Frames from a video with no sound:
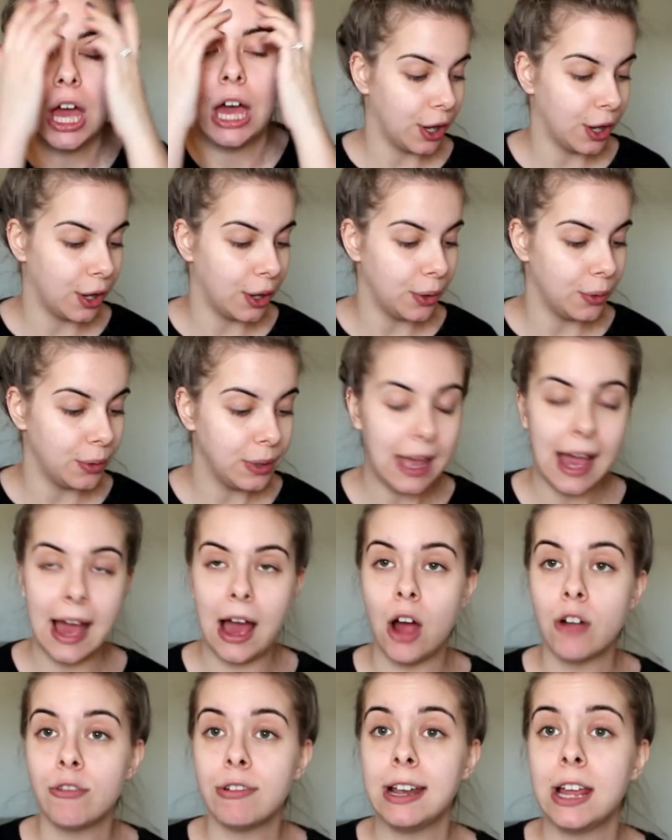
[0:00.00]
So
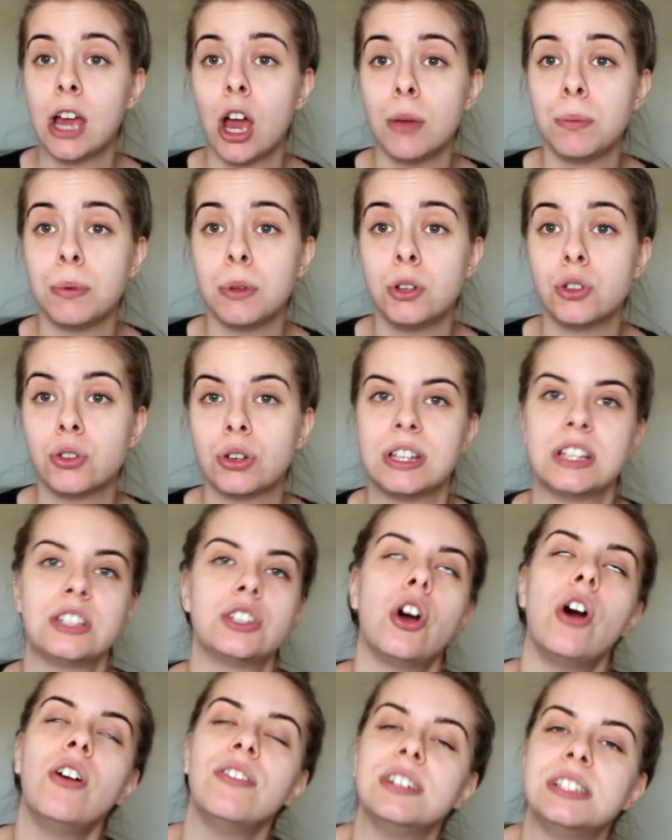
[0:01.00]
yeah, I really hope you enjoy this,
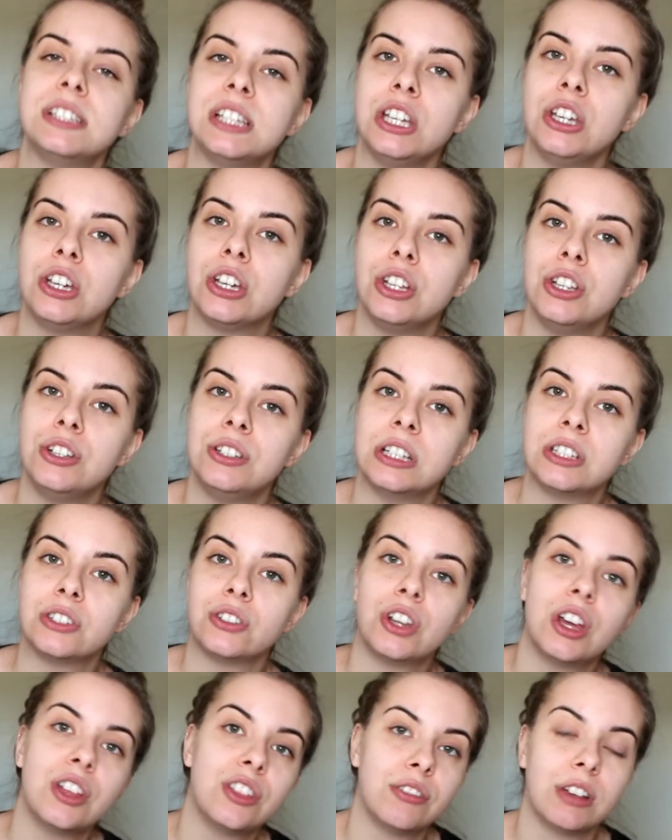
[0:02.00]
and obviously you can use this
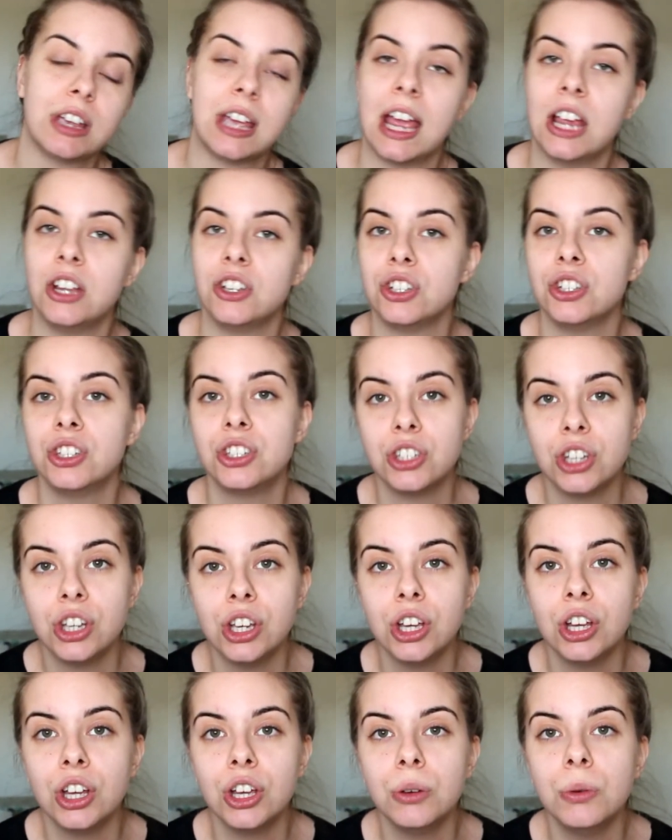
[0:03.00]
on other occasions
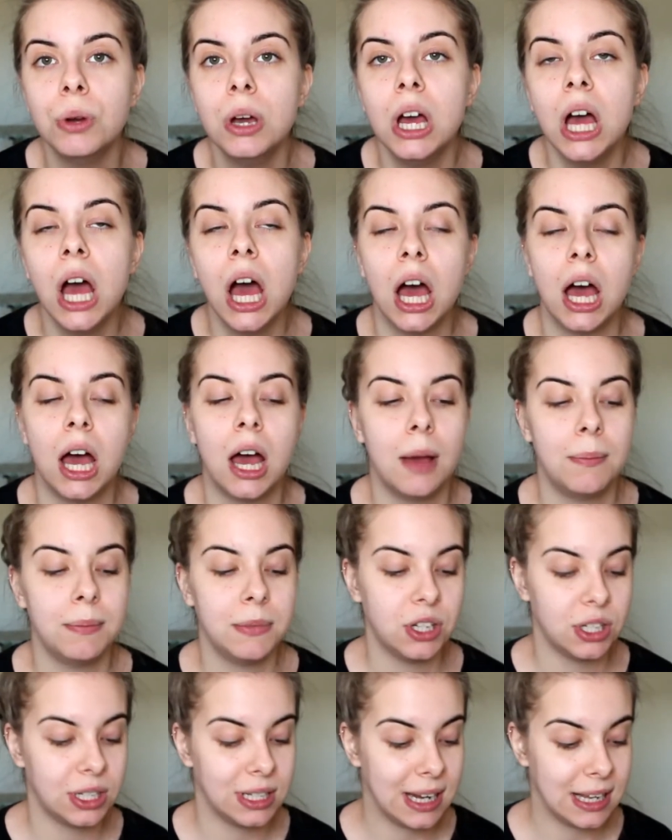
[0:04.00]
too.
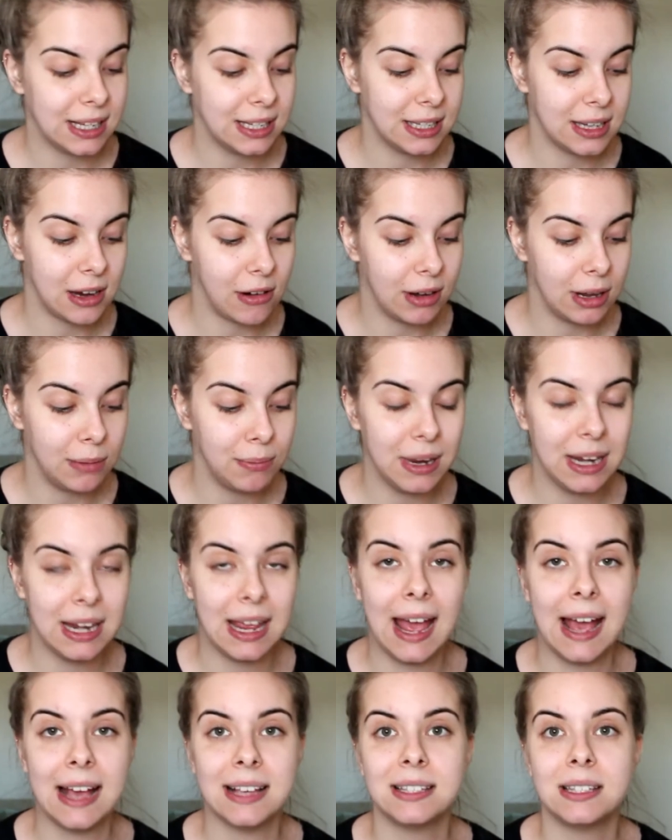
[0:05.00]
It doesn't necessarily mean
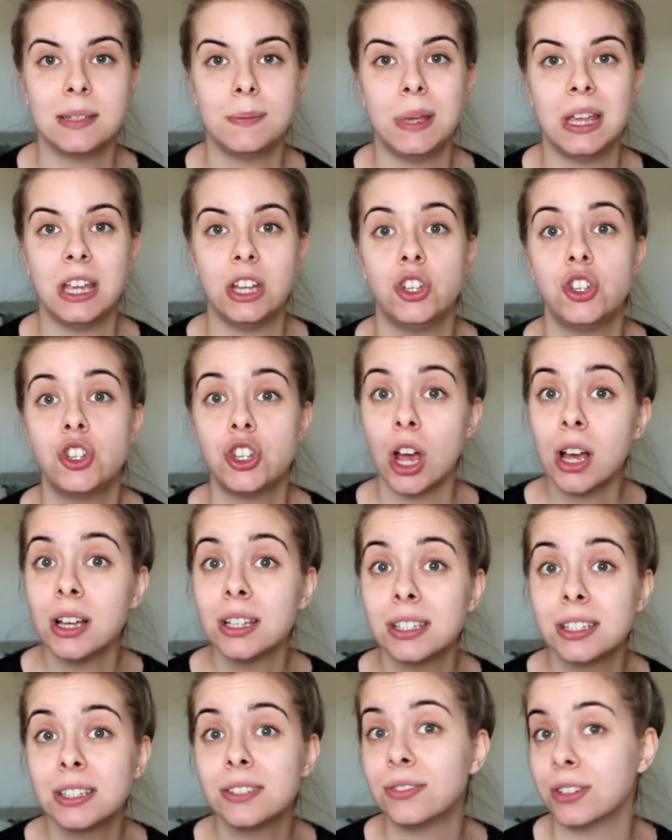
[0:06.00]
it has to be
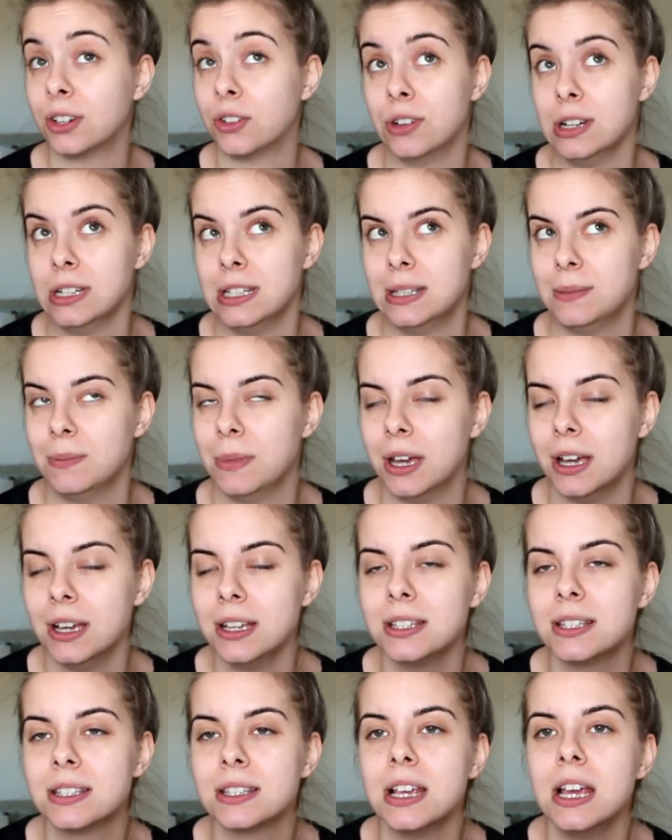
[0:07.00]
just for
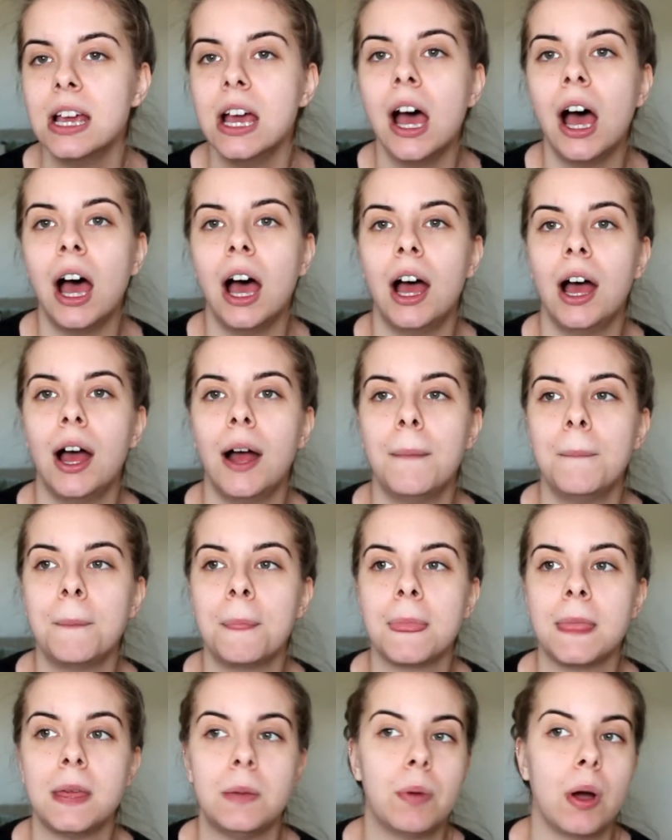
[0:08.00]
Christmas.
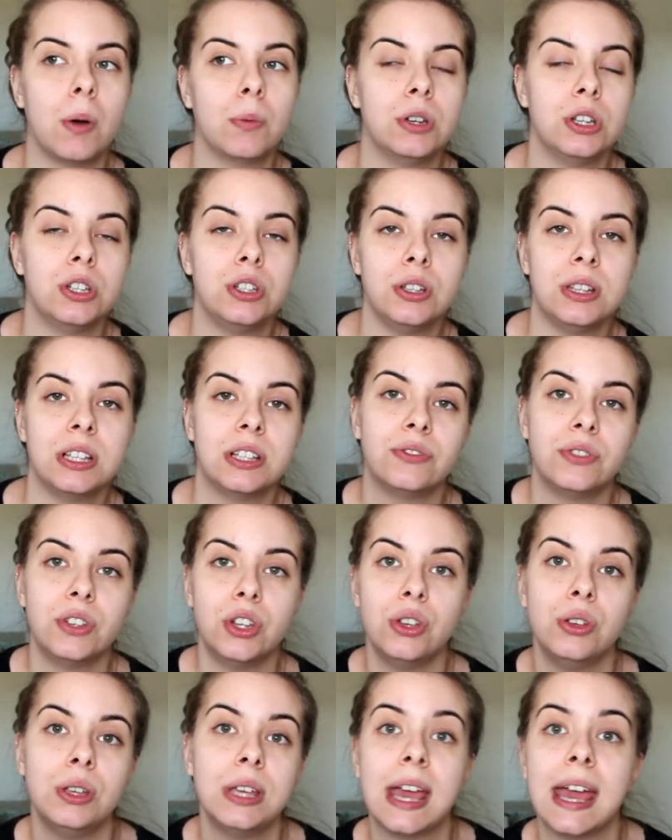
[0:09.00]
You might want to do this for
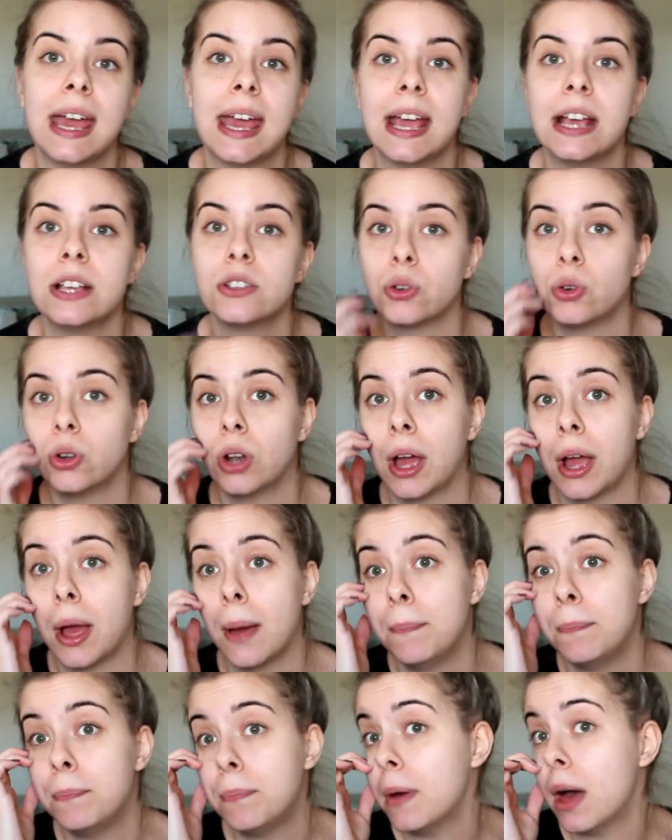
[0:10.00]
New Year's or like
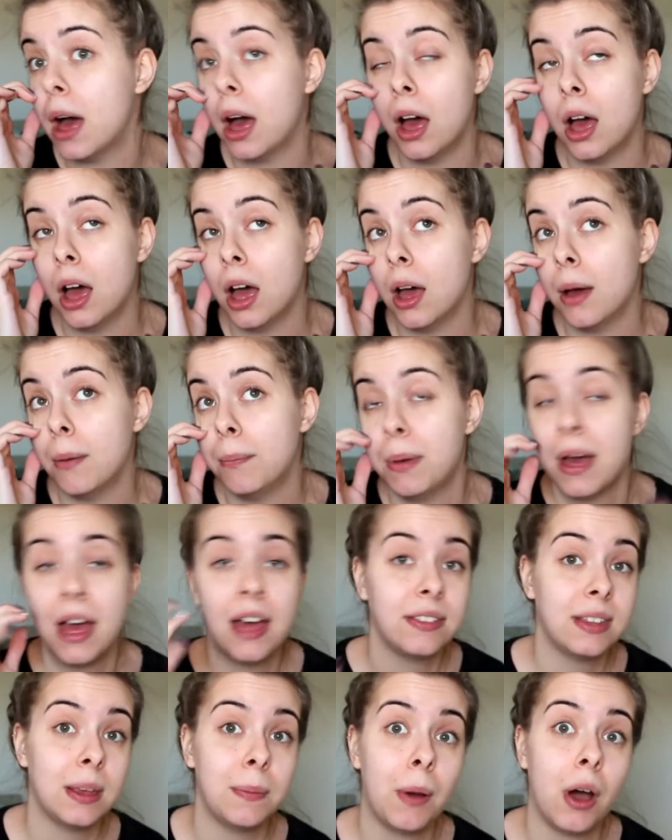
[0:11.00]
a
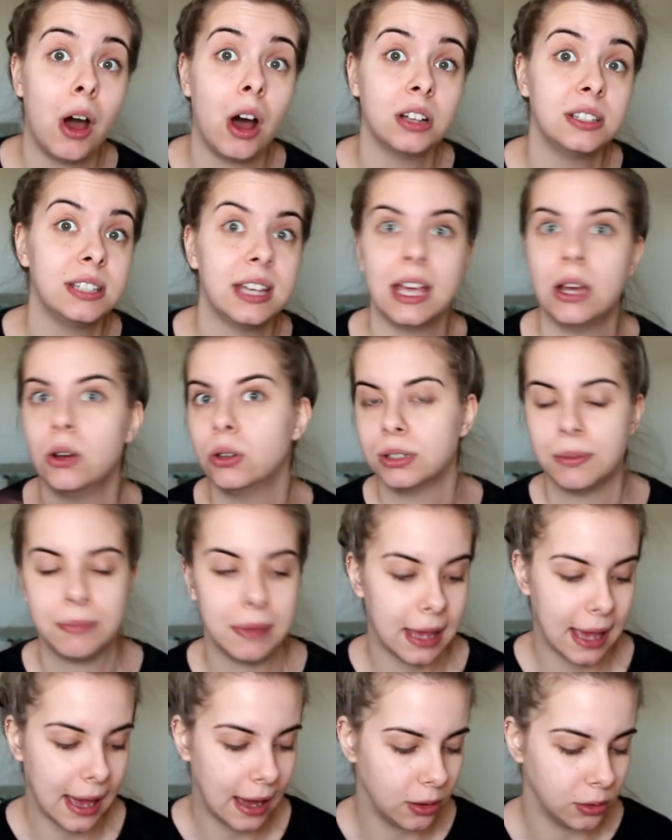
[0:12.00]
birthday party or
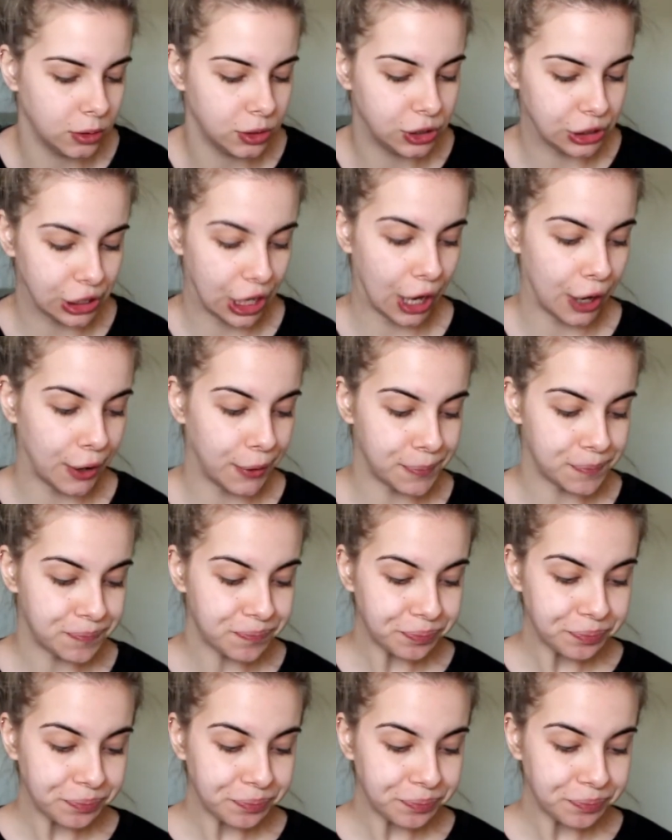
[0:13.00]
something else. So